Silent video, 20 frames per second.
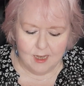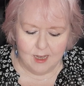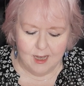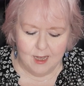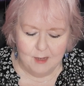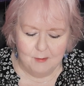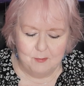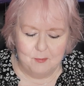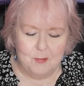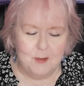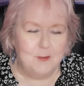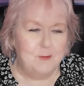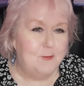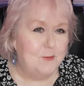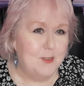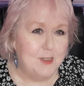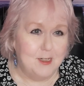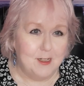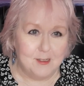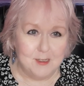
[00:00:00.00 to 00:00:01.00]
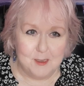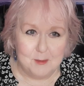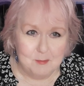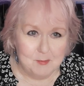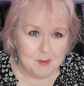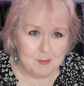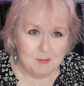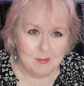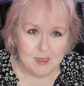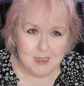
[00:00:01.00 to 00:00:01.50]
and for other
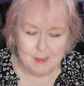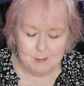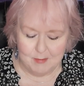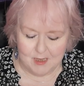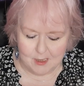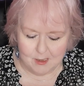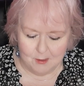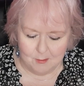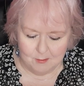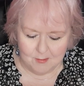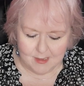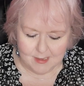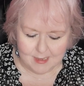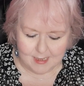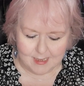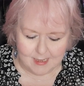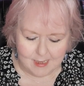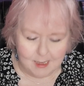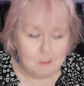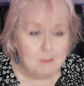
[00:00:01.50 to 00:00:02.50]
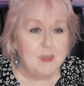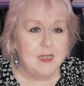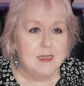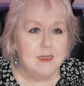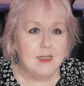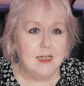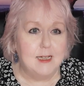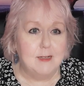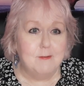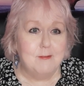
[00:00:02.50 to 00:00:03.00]
people it becomes like a
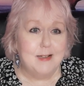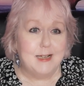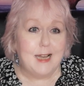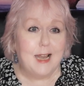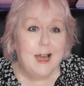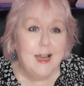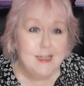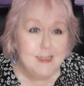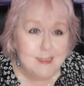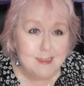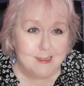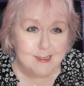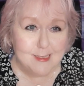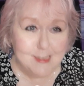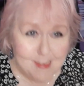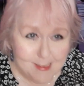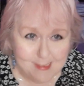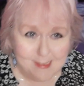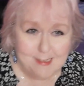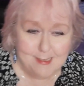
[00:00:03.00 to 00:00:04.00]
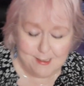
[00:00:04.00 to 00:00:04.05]
midlife crisis.